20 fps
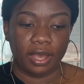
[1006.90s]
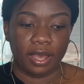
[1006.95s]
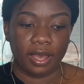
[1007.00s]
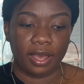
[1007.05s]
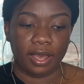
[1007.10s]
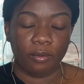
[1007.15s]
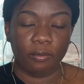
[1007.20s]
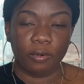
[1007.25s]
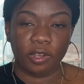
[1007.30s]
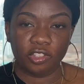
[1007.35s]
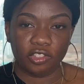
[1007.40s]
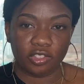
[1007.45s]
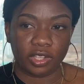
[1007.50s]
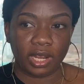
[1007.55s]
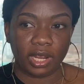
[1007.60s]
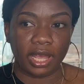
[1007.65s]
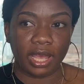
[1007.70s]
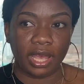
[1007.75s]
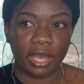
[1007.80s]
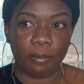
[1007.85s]
I wish that
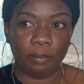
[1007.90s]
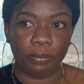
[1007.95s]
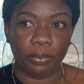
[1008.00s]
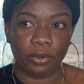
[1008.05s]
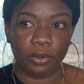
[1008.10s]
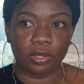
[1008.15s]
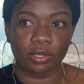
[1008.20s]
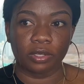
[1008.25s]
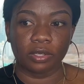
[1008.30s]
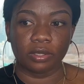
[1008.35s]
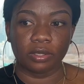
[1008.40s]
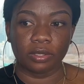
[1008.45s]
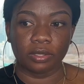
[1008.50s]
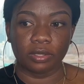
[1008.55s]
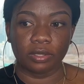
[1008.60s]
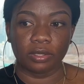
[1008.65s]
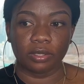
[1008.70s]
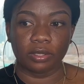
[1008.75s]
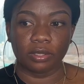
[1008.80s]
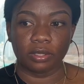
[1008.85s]
I had put
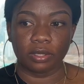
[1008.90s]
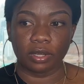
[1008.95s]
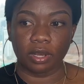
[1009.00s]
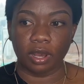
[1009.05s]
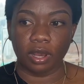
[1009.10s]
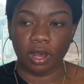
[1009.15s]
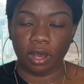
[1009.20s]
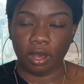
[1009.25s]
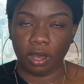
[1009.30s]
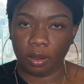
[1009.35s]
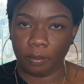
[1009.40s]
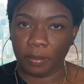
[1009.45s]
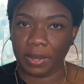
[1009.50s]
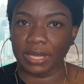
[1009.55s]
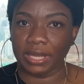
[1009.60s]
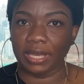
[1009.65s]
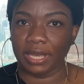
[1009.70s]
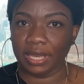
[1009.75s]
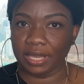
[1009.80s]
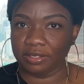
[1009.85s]
all my
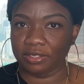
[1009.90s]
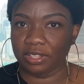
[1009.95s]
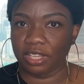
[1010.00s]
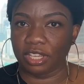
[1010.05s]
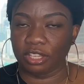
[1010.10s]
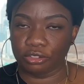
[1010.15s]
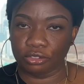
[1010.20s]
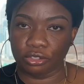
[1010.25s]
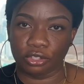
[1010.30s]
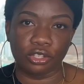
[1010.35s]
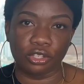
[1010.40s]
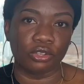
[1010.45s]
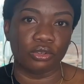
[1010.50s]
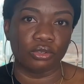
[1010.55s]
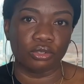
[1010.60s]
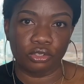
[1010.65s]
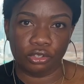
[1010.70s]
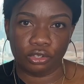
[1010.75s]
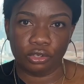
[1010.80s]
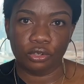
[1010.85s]
eggs into
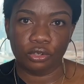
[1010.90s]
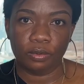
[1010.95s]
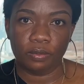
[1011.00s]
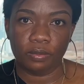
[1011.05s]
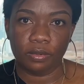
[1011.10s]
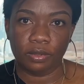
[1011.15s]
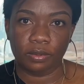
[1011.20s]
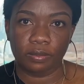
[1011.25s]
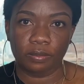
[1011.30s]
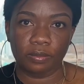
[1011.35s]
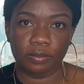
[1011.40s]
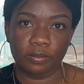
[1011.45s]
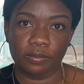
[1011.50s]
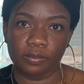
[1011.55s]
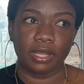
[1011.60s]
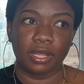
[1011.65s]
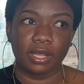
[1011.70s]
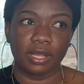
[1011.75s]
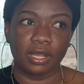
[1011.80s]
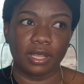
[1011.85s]
YouTube
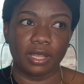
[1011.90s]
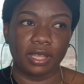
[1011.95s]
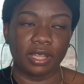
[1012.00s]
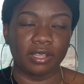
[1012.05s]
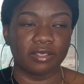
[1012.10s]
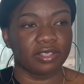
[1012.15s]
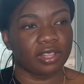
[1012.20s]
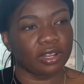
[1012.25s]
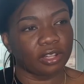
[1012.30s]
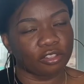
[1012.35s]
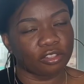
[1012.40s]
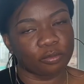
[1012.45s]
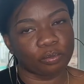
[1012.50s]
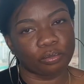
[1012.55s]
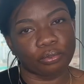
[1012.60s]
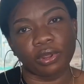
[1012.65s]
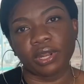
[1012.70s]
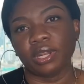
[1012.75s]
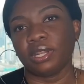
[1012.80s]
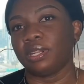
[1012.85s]
instead of
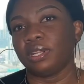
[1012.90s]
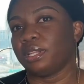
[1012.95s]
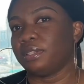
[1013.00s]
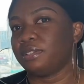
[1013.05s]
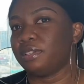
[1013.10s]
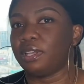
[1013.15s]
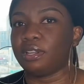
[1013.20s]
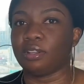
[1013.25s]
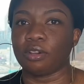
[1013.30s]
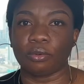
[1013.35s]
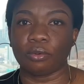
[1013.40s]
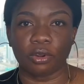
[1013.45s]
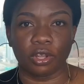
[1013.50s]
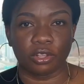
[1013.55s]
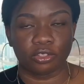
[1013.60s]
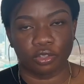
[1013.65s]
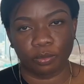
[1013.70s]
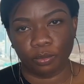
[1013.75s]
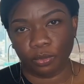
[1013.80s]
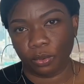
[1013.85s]
spreading it thin across
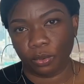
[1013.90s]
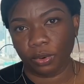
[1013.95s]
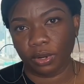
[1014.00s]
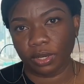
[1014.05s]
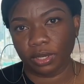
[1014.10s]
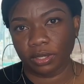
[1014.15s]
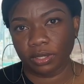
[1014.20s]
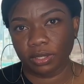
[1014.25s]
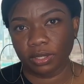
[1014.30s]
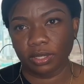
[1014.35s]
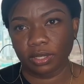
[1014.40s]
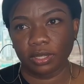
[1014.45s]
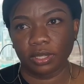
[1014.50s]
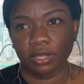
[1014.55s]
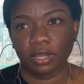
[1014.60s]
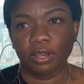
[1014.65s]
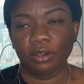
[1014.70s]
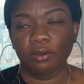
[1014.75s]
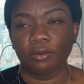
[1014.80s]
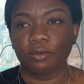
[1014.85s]
the board.
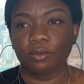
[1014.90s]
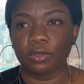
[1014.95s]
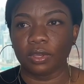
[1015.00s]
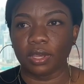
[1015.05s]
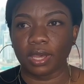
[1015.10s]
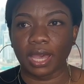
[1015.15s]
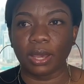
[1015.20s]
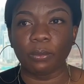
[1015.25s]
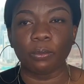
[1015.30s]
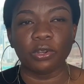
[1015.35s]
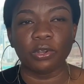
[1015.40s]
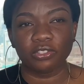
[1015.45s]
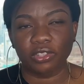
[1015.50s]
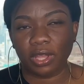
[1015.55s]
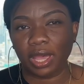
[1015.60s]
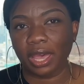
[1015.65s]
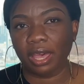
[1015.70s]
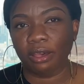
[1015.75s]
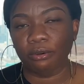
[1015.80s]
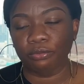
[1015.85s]
I wish that I
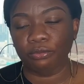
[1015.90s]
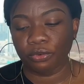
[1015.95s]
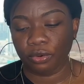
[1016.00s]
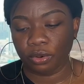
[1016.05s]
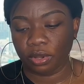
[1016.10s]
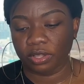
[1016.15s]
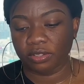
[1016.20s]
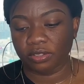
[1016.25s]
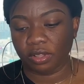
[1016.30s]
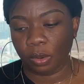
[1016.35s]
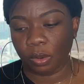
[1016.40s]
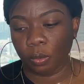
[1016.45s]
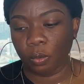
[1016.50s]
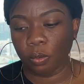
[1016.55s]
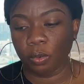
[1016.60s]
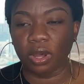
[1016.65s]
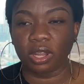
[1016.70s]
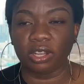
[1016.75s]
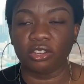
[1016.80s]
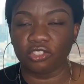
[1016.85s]
had focused on
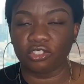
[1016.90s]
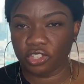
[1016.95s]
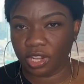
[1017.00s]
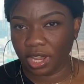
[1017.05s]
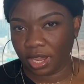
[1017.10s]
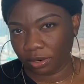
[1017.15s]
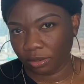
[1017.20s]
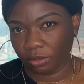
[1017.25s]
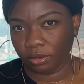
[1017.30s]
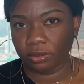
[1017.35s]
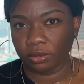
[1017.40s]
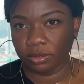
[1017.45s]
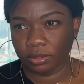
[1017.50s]
one channel,